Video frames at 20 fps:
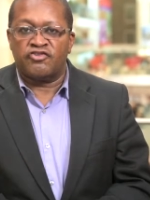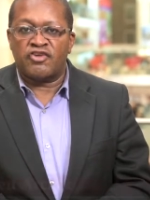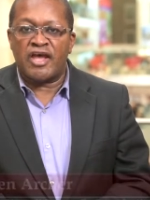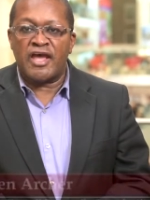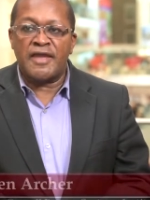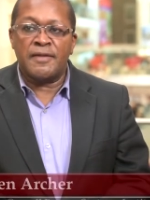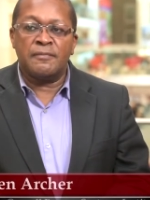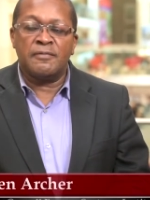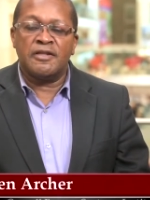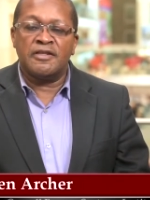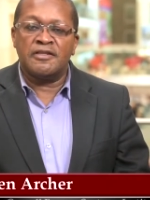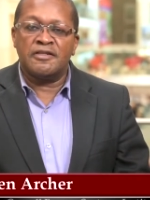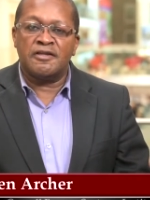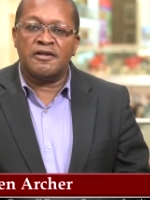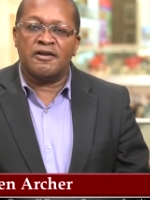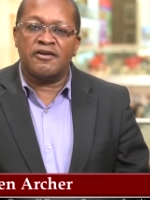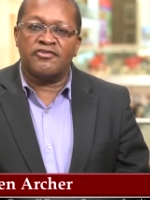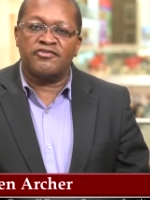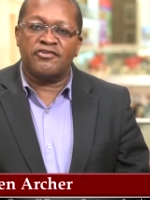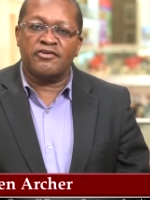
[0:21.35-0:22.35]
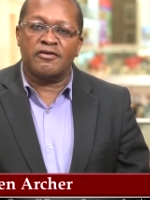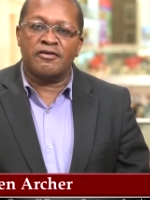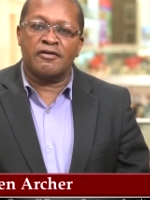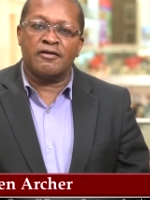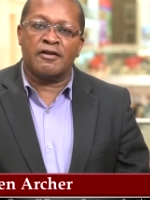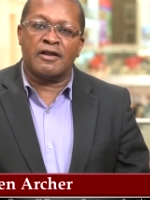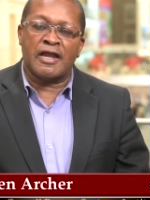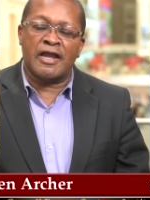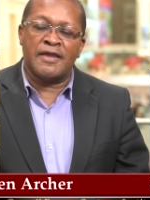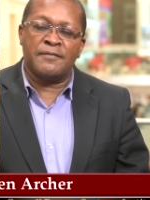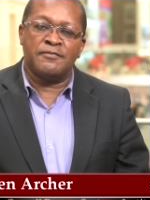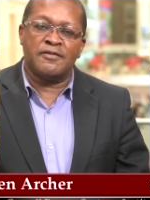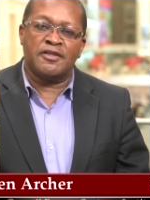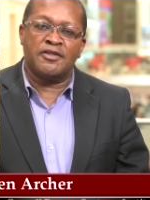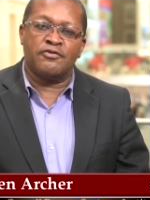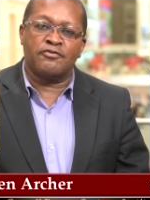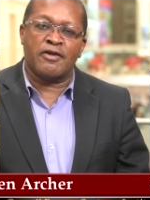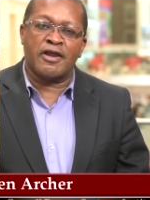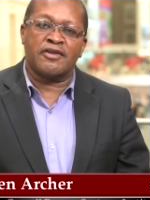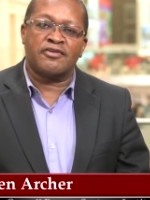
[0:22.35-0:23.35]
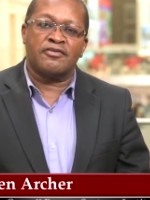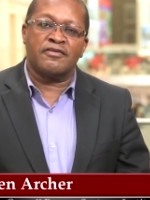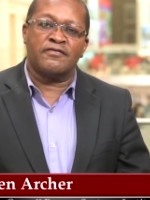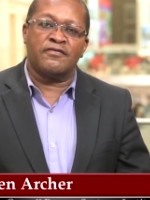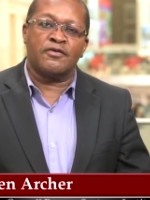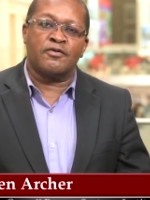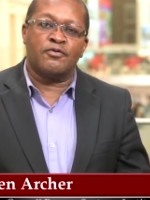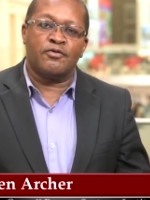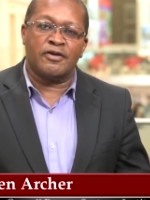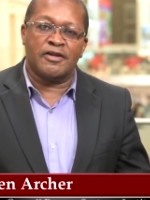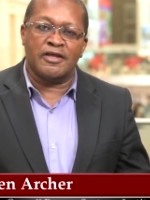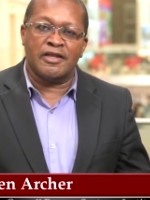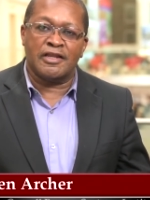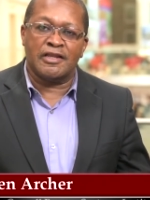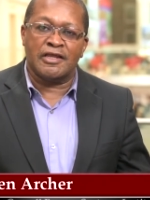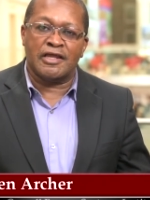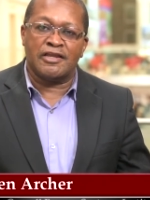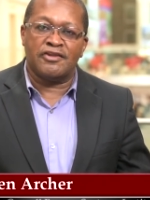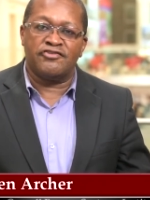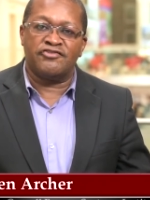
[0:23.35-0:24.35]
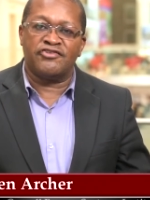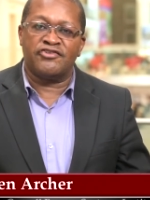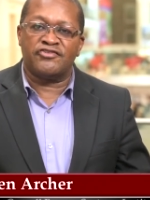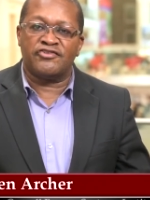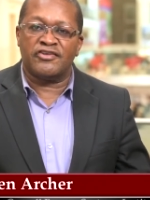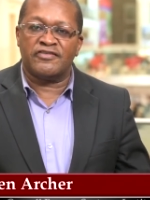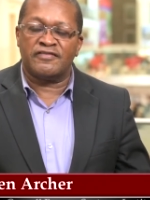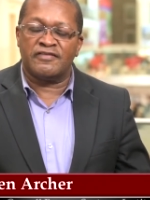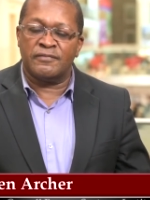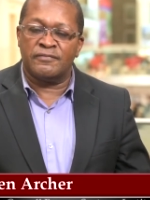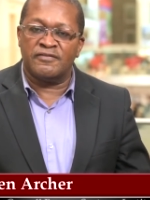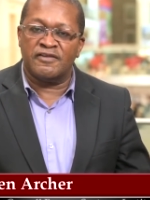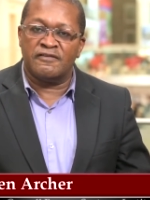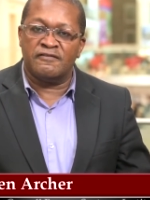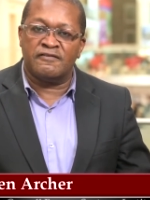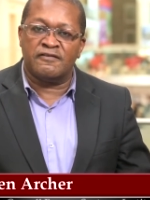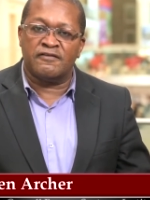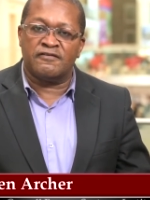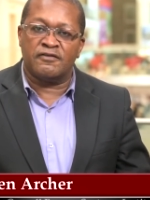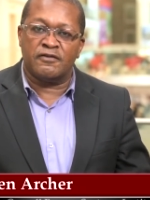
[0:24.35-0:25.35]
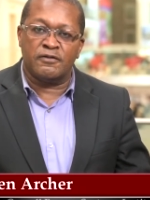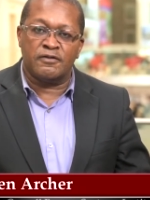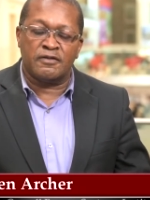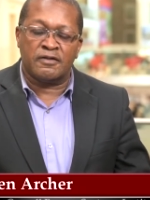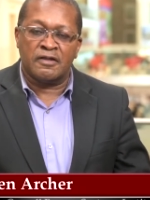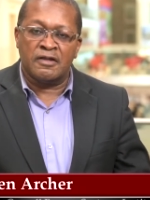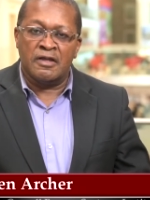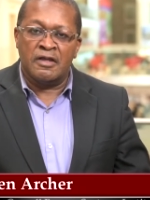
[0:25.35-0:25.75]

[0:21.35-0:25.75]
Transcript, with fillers: I'm Lynden Archer. I am the director of the Cornell Energy Systems Institute.